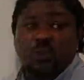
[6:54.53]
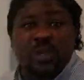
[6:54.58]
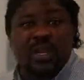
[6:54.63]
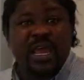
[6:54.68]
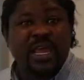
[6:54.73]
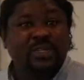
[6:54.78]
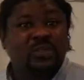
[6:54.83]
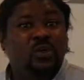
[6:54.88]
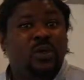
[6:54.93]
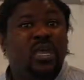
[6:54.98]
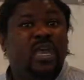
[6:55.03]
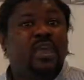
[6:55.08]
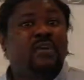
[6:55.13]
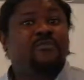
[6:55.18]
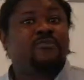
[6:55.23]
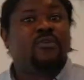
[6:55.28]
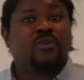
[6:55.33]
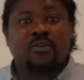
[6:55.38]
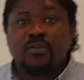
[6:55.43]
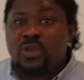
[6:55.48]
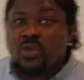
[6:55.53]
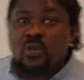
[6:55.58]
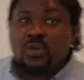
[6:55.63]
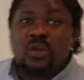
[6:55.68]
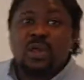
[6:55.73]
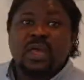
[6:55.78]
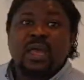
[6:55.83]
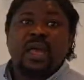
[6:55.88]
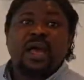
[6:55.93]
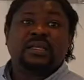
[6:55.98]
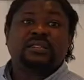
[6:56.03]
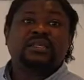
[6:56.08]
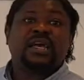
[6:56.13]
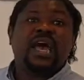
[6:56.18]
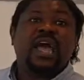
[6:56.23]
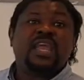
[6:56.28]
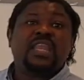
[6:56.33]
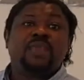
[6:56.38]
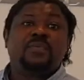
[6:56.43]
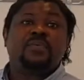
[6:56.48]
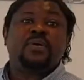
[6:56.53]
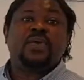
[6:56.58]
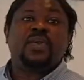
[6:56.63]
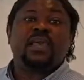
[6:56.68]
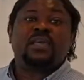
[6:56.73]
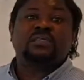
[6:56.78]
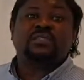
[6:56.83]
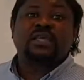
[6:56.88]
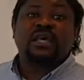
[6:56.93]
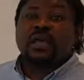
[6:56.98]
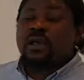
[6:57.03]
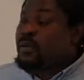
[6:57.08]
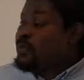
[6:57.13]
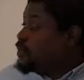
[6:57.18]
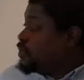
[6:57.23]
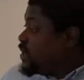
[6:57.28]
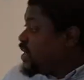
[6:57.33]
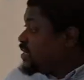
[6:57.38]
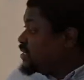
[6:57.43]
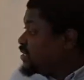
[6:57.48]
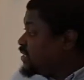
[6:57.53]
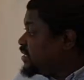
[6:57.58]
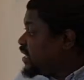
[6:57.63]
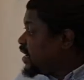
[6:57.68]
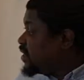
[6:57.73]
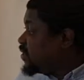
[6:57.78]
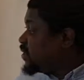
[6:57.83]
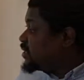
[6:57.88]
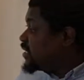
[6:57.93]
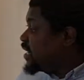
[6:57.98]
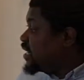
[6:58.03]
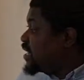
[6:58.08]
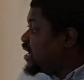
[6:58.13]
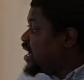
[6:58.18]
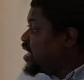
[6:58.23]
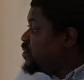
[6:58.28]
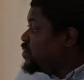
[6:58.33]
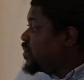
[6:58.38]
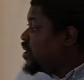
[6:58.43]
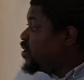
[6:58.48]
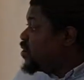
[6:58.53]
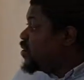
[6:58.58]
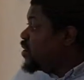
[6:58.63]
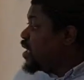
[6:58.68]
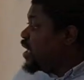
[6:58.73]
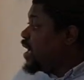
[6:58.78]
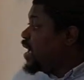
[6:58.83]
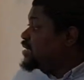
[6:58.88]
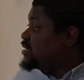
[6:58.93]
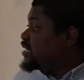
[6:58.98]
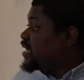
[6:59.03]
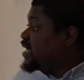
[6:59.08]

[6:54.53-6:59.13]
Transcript: We'd like to hear from you at iDPS. Please send us an email at